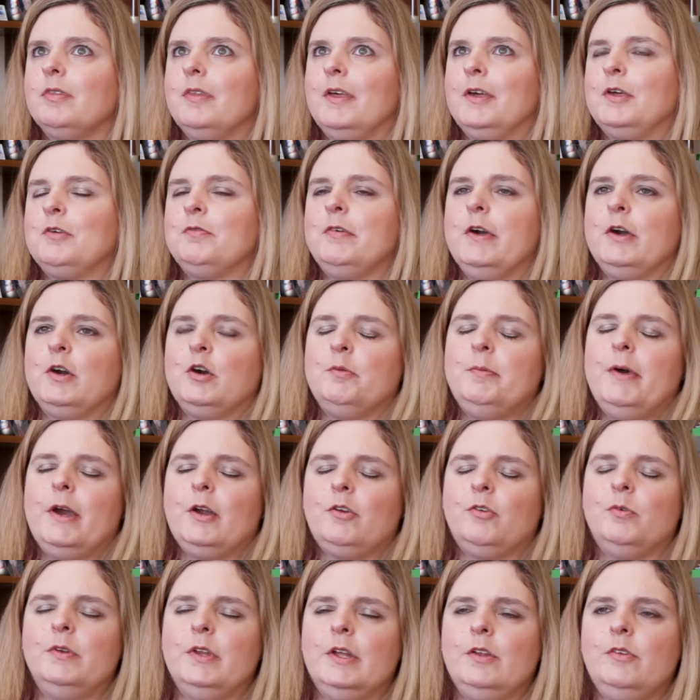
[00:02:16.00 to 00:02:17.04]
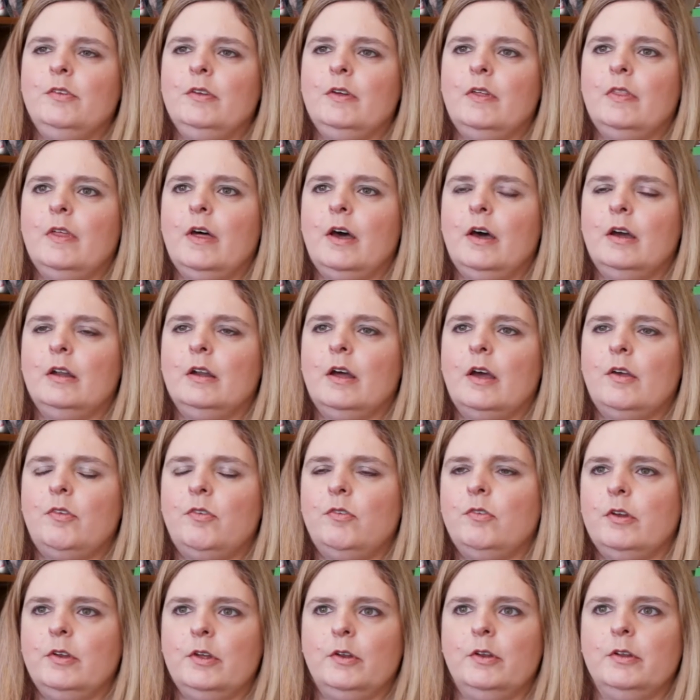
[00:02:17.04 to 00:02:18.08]
like if I go back to an idea that I
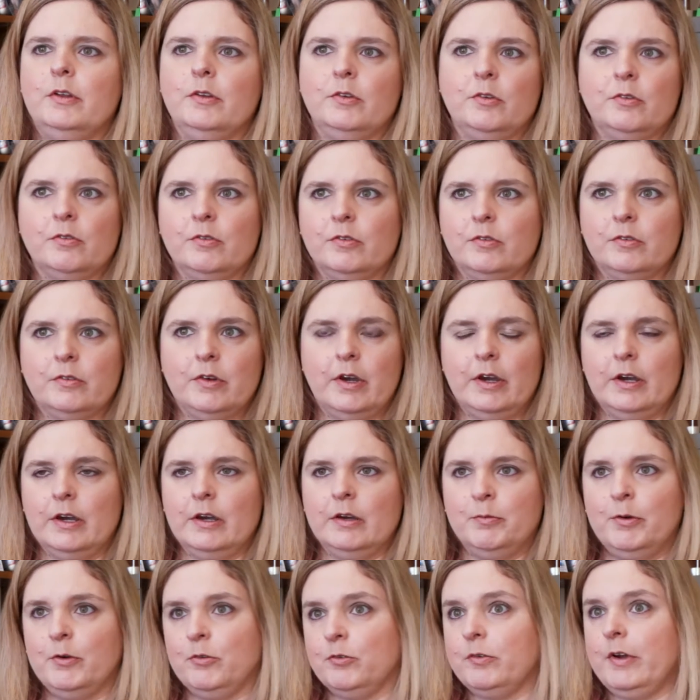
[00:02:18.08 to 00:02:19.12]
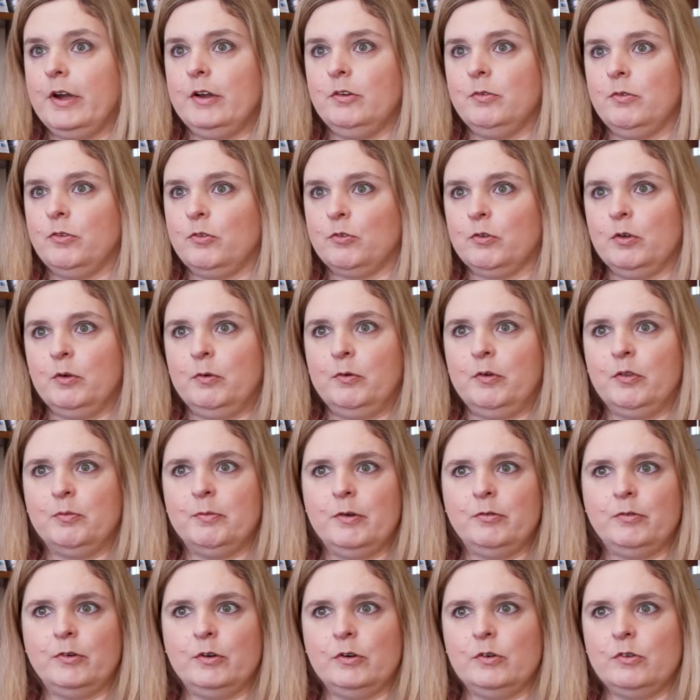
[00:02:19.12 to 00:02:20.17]
studied in postgraduate school with
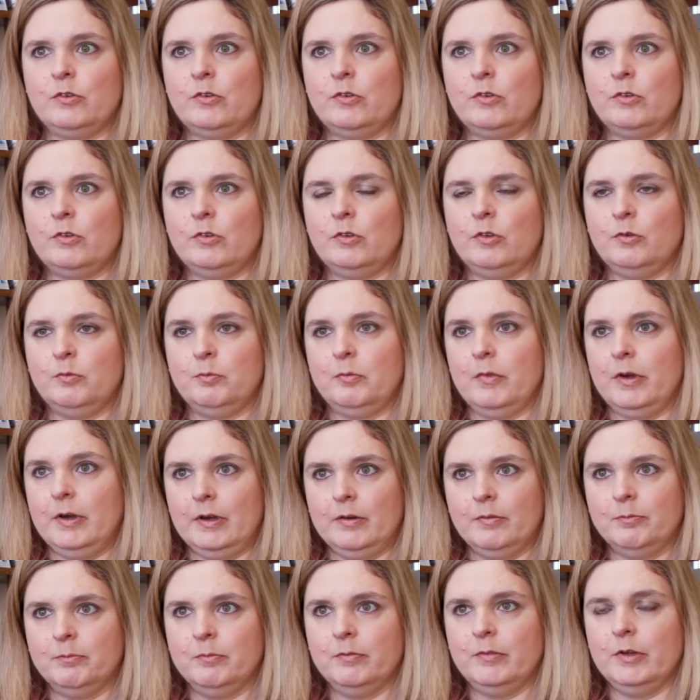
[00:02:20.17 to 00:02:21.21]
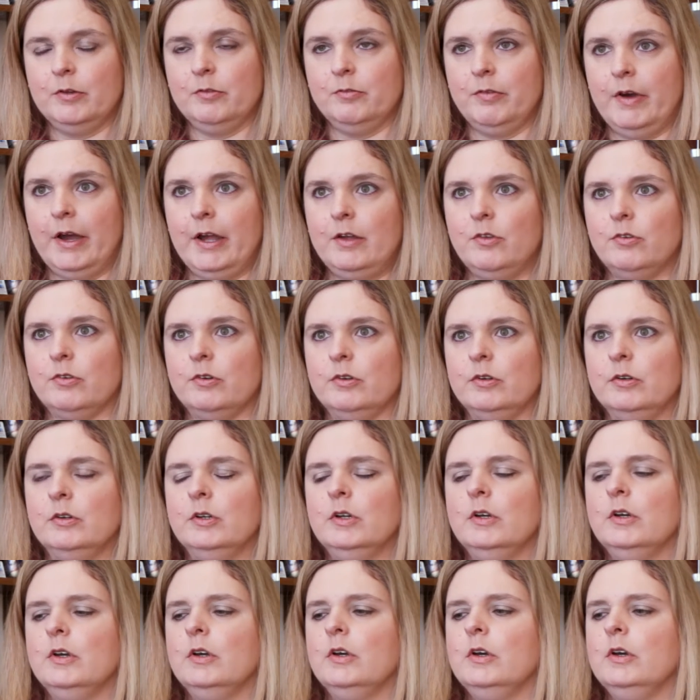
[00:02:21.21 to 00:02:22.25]
my first
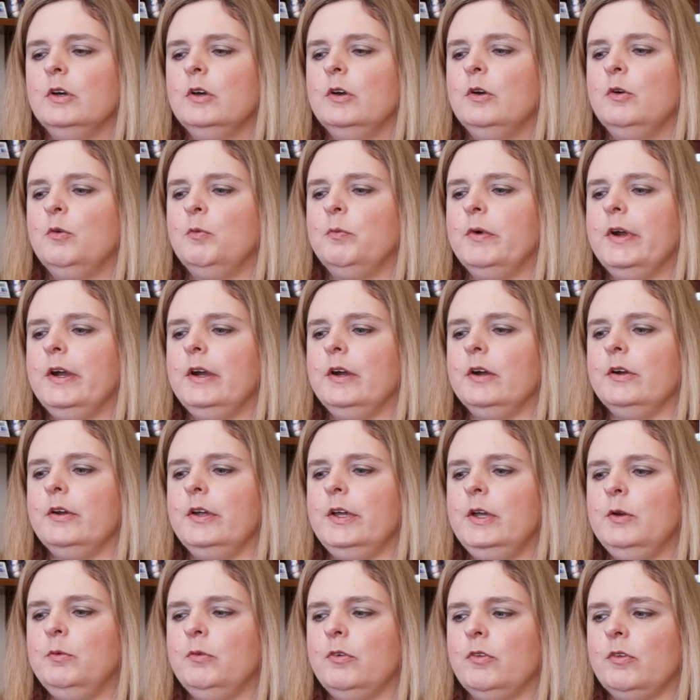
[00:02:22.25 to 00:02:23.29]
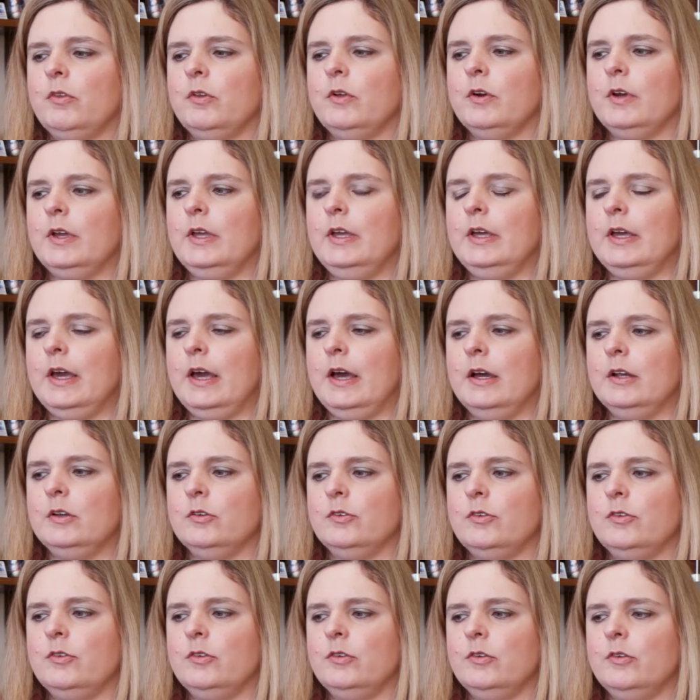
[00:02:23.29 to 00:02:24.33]
advisor, where he was looking
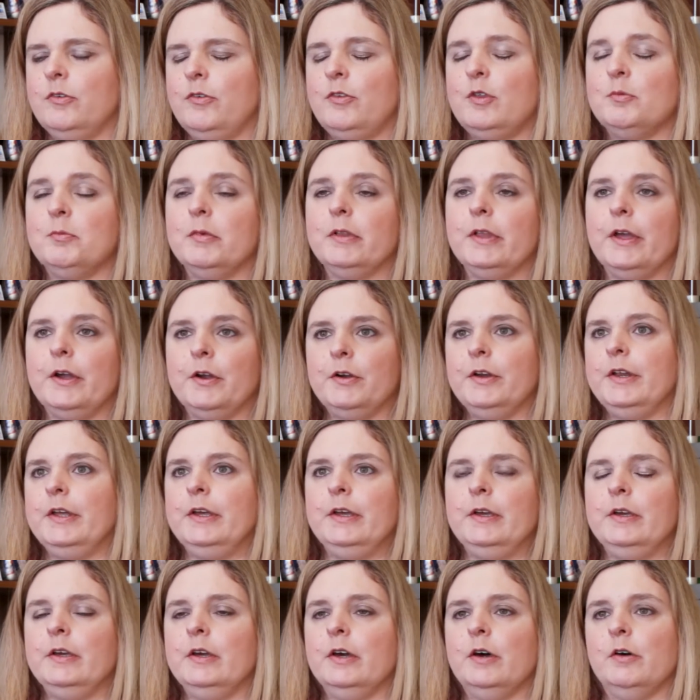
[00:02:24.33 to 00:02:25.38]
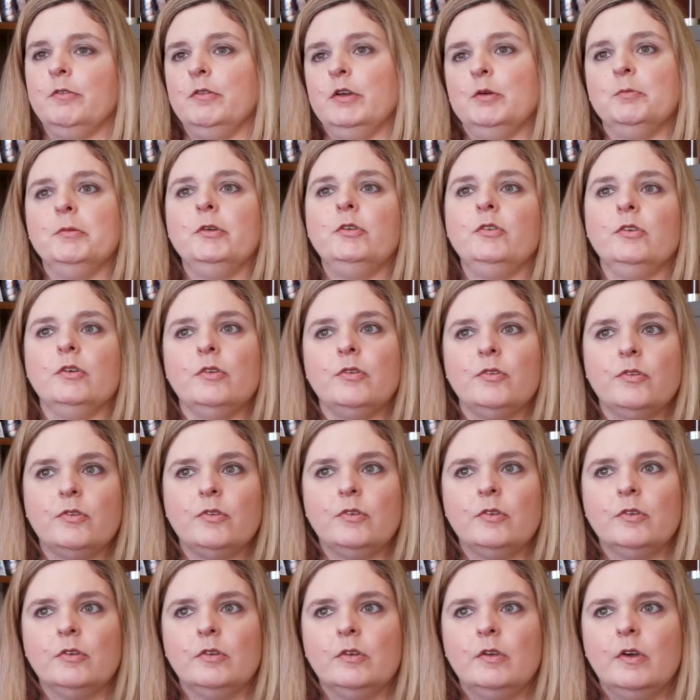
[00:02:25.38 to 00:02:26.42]
at similarity of
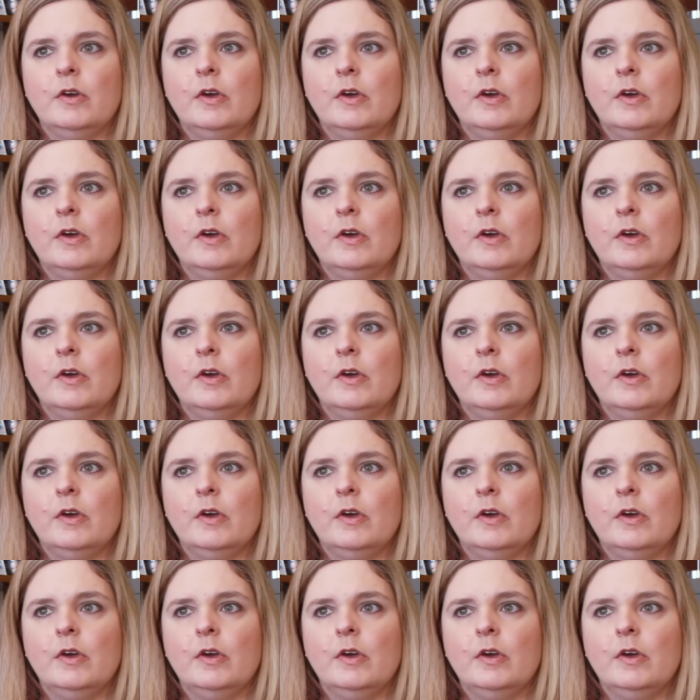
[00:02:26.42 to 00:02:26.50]
images,